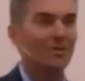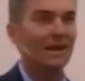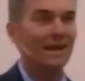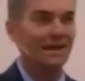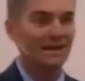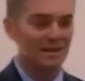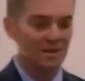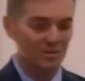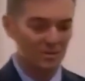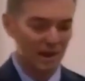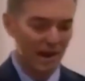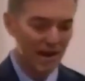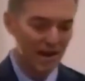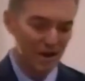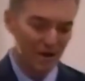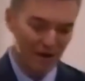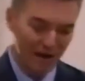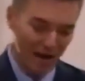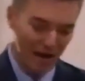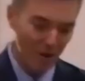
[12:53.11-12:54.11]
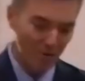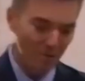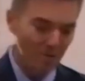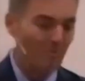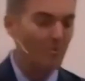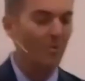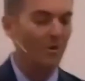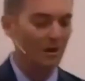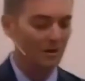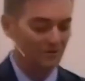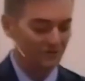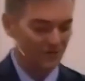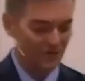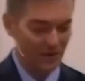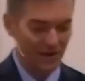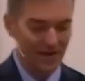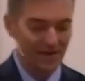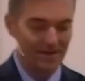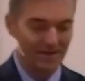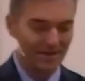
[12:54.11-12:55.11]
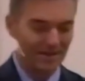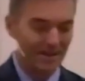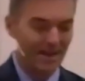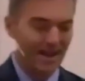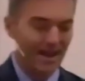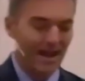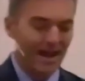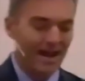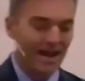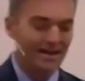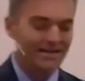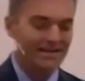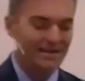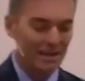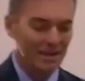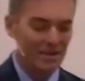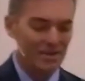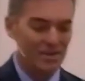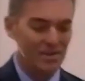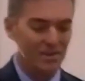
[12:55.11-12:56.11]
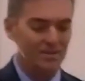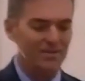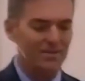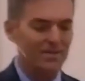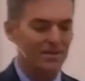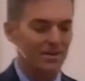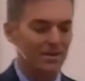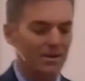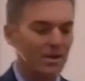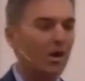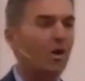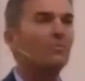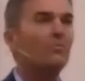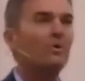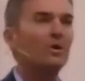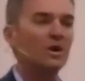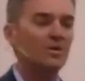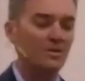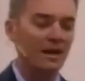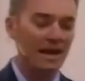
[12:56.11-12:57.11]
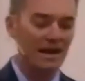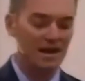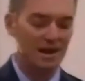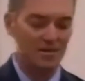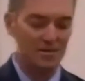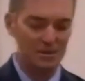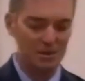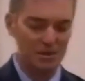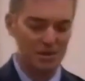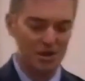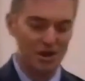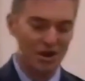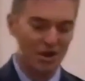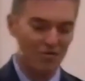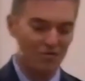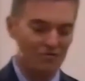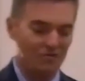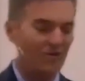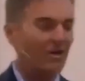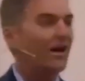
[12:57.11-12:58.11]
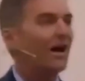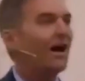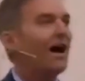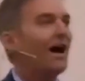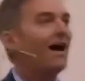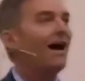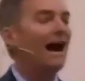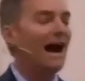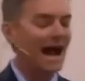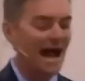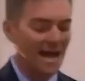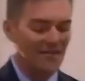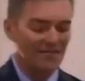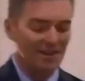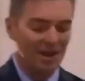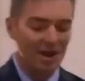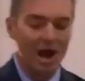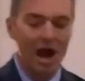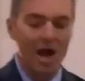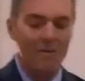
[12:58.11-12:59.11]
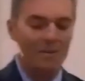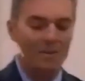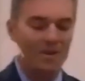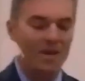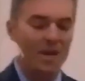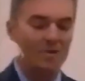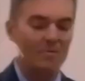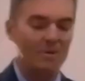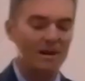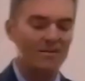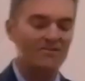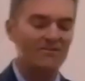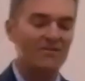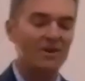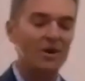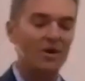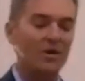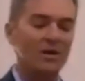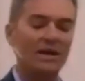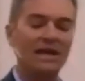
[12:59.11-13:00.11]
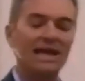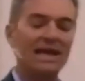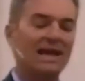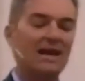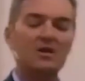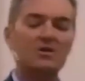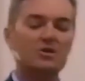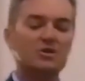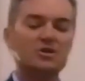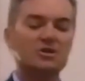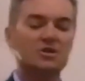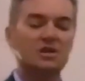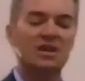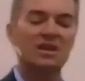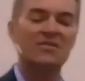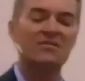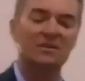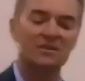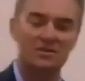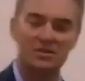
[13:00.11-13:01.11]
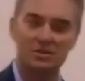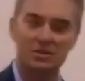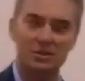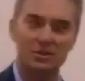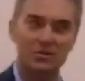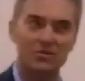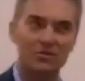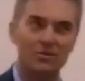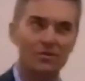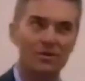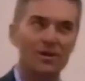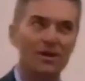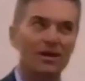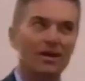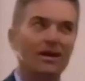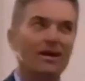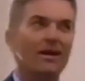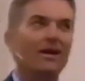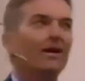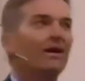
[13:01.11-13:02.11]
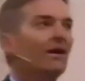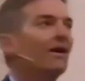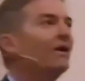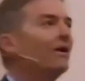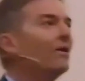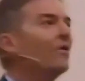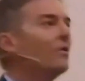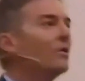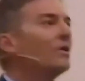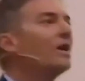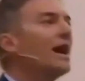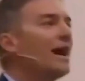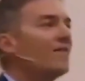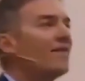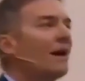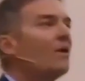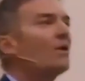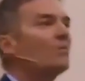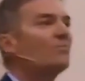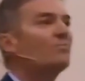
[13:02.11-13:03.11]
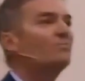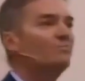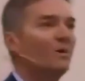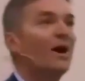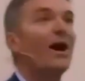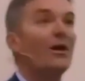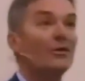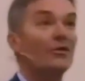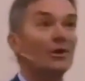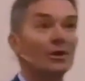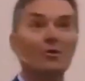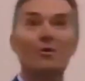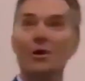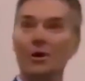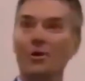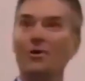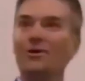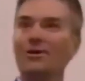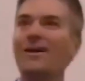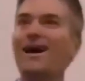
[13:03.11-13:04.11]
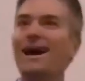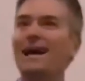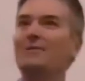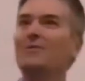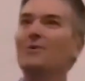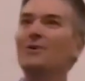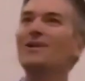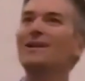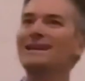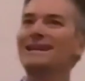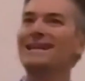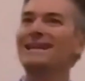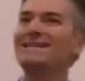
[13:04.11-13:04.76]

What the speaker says: planning to buy your album when a friend tells them to put it back on the shelf? I have it copied on my phone, and I'll just give it to you. Well, yeah, that would bother you a whole lot, wouldn't